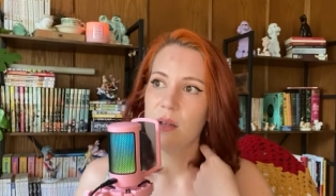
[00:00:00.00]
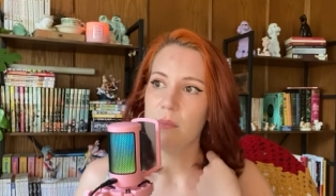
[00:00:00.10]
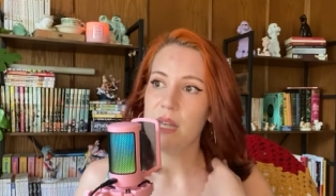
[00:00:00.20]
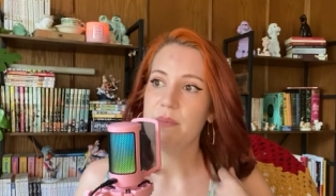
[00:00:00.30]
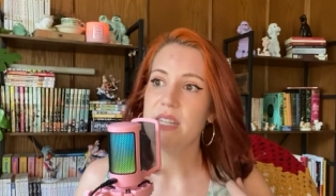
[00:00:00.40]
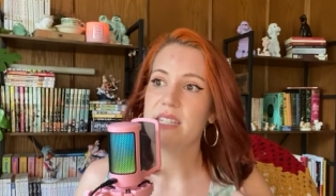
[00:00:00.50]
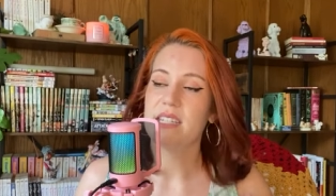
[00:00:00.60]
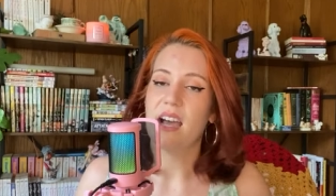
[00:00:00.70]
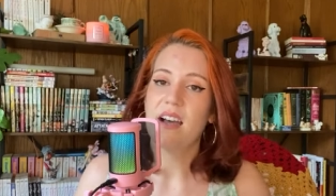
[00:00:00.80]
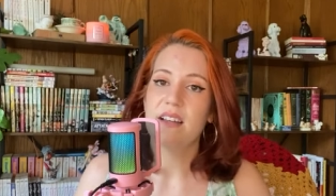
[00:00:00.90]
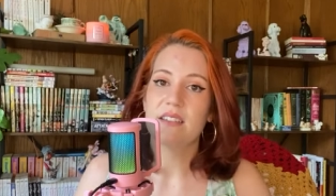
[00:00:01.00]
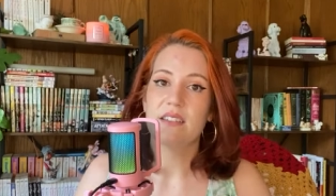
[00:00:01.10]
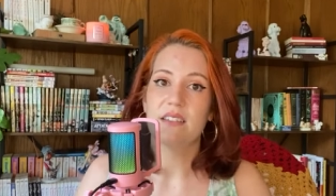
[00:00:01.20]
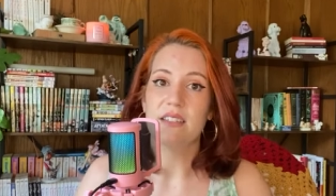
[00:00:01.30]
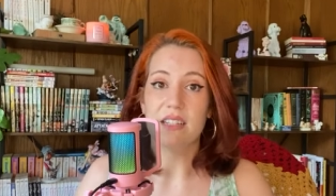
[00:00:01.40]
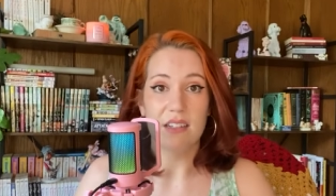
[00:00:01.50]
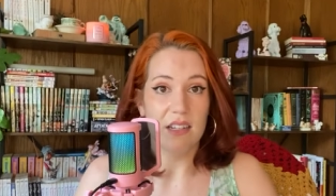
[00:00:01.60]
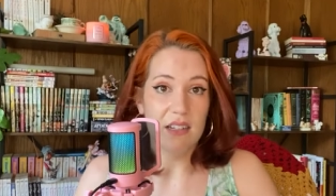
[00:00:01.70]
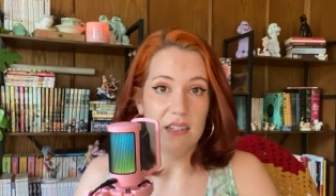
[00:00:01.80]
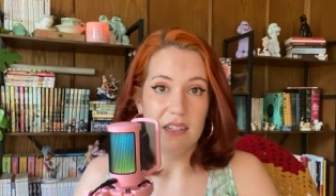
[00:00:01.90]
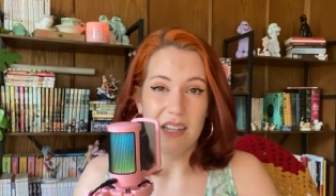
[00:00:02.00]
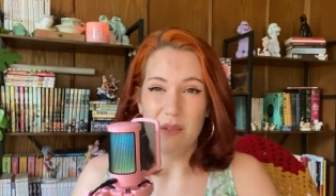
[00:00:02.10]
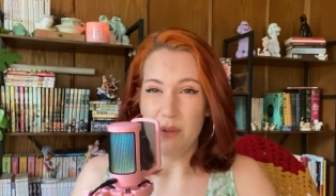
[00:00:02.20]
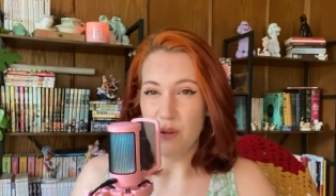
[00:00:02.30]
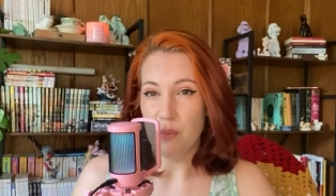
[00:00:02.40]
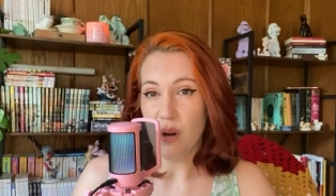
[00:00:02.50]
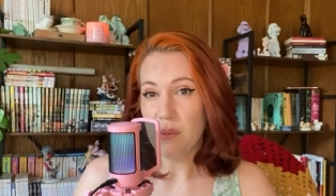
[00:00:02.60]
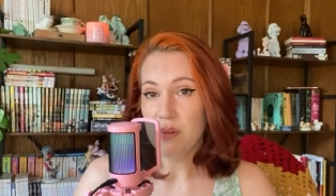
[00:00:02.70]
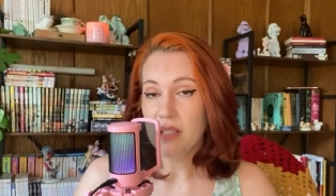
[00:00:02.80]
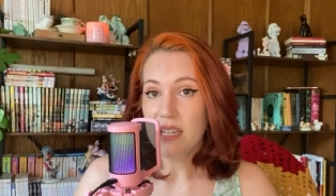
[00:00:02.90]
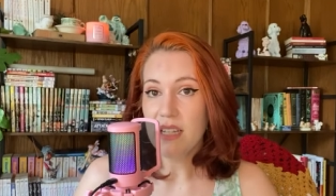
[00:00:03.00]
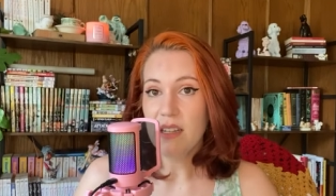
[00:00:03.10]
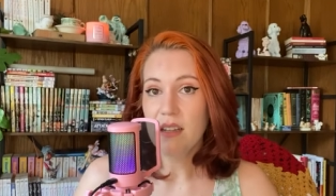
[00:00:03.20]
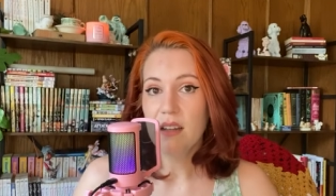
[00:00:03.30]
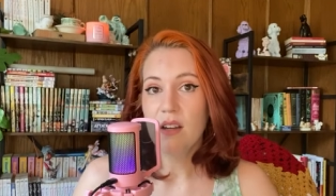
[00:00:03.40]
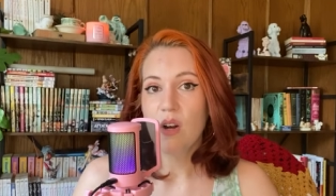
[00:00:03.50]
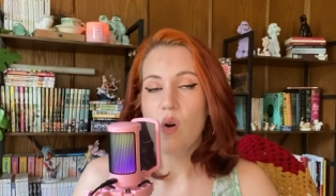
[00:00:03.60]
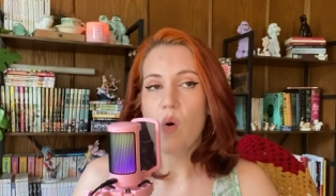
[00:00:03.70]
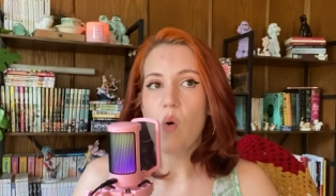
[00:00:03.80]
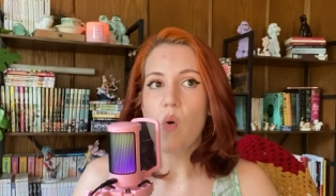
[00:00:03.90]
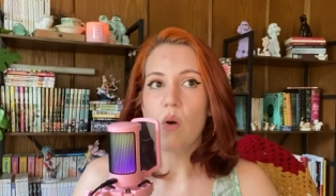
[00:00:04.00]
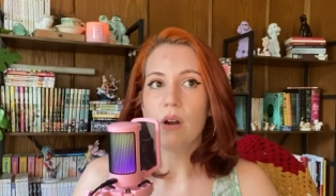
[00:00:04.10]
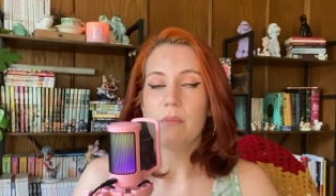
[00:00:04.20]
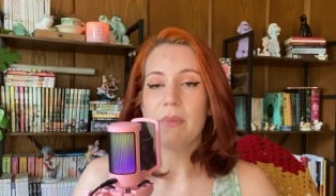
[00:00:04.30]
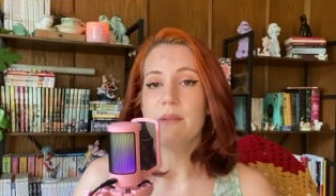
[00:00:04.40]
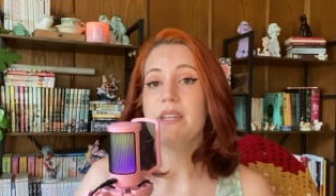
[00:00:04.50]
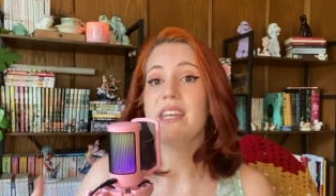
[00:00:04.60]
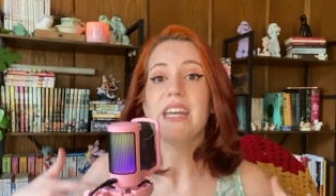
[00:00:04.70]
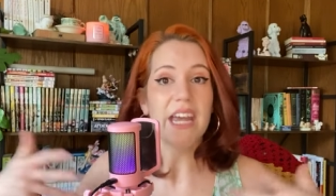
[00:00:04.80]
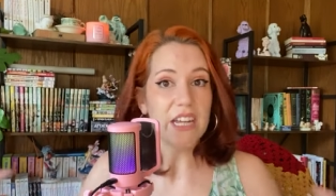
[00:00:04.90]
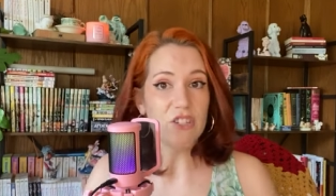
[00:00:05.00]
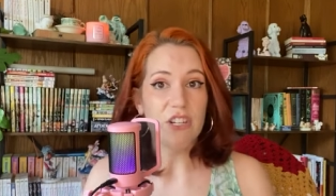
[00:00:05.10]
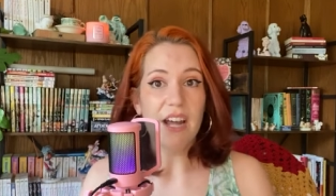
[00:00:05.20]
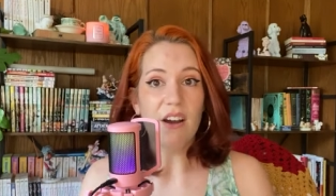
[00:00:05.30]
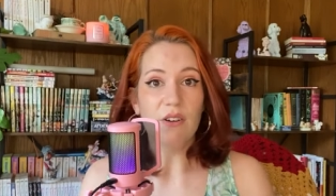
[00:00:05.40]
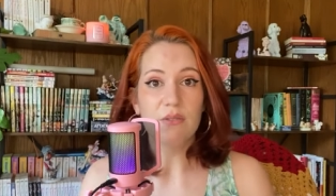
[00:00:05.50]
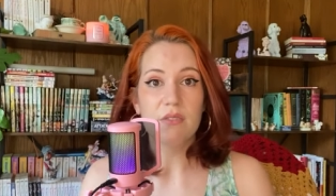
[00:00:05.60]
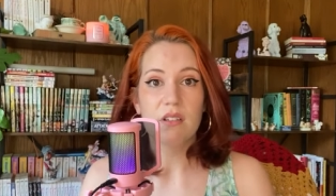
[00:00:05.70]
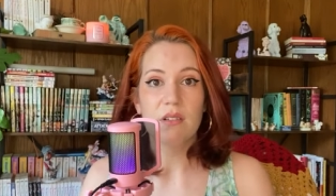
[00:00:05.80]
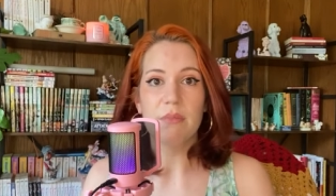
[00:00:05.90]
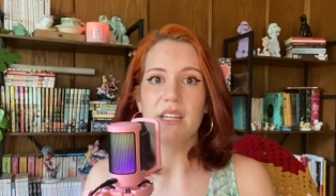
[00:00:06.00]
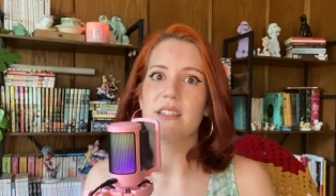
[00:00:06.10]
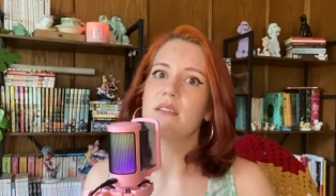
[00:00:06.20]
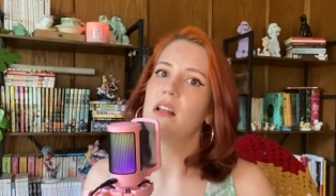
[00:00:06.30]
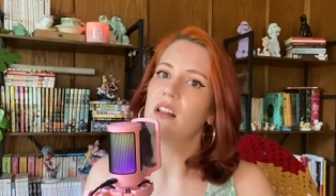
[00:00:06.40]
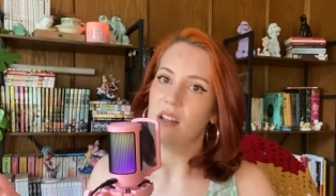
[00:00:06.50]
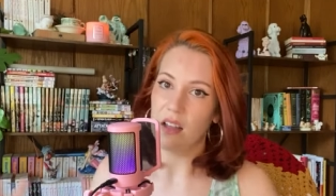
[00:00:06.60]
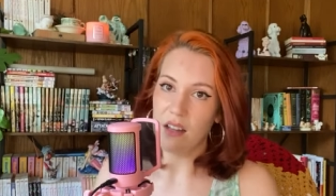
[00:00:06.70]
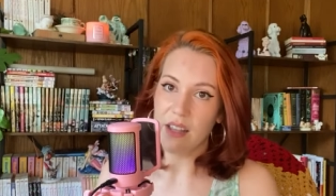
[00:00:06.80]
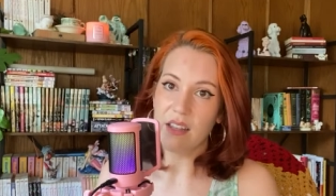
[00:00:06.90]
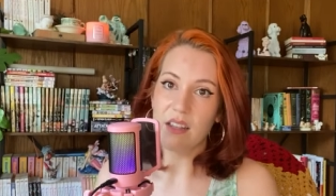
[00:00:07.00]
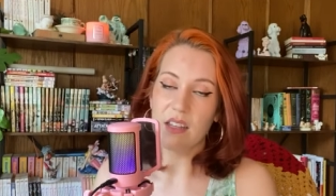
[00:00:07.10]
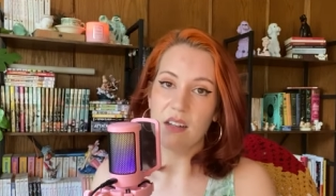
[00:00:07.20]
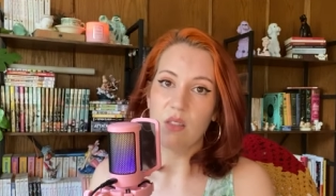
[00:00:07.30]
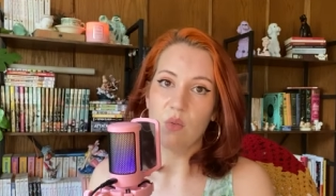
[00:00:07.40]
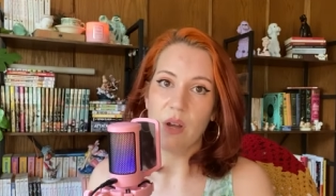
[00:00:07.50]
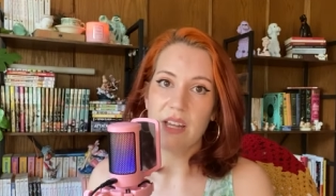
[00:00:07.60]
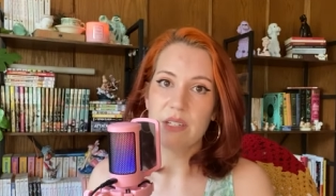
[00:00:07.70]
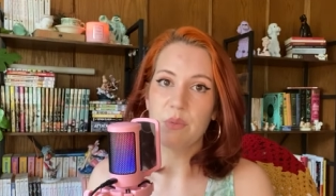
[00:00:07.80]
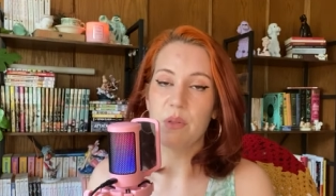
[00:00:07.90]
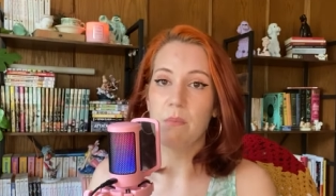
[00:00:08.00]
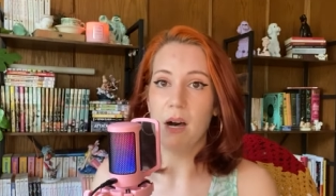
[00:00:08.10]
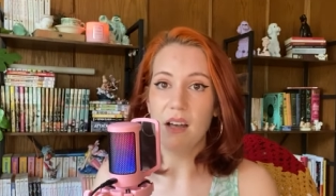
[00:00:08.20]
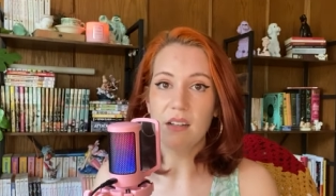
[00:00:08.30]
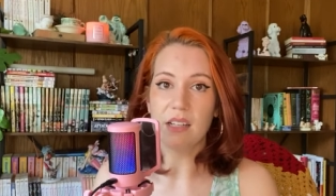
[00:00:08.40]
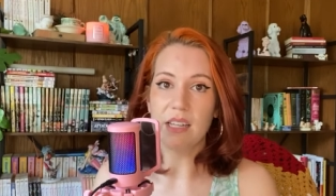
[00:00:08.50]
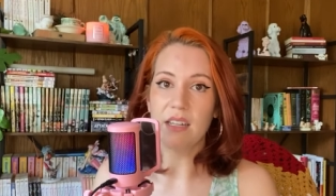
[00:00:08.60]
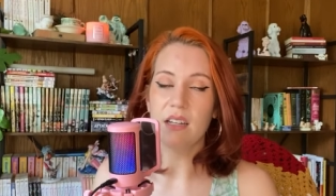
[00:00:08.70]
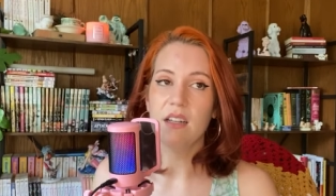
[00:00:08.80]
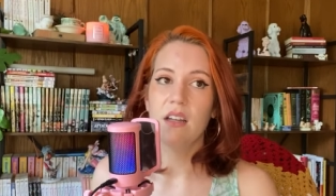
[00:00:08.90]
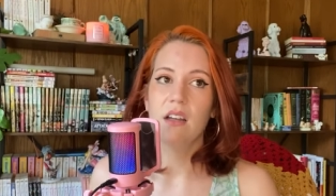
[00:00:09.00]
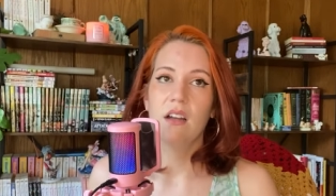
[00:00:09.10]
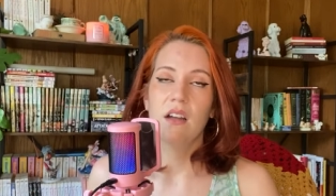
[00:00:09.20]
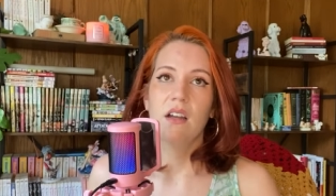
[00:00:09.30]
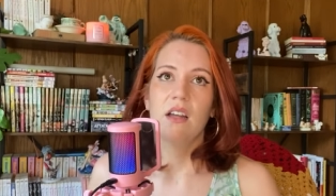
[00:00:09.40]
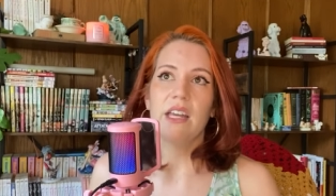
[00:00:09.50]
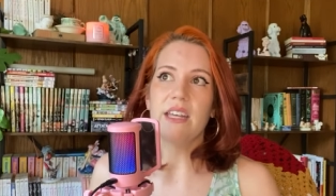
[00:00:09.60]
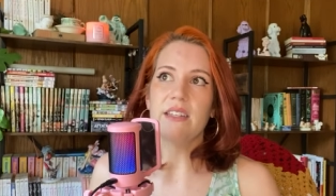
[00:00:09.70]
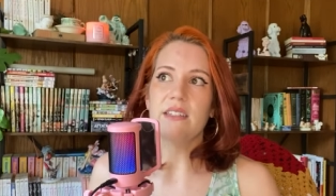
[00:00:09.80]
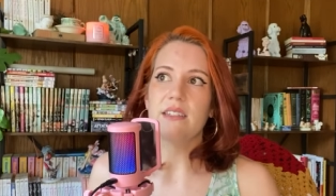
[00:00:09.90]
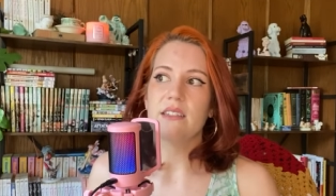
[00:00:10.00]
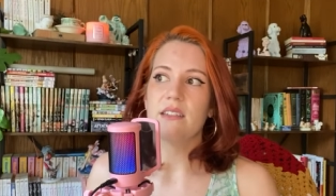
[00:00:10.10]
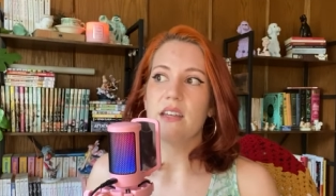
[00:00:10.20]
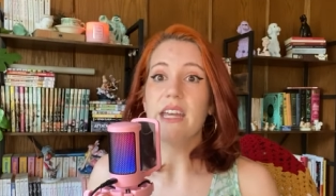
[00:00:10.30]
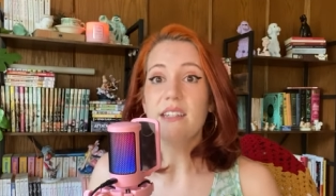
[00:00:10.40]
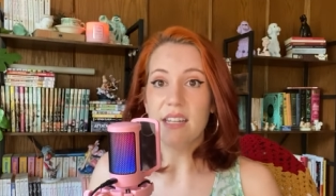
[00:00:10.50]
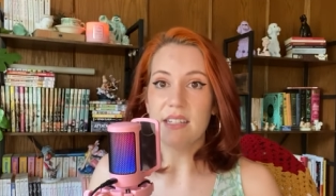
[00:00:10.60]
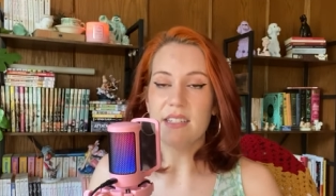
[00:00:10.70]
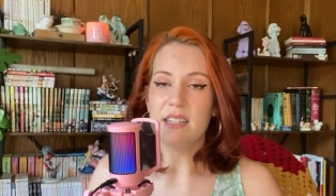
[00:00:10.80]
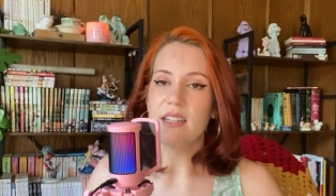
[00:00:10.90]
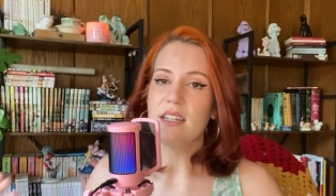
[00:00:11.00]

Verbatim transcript: maybe these guys didn't get to debut properly, or maybe they aged out, because a lot like, again, in the West with modeling is and dancing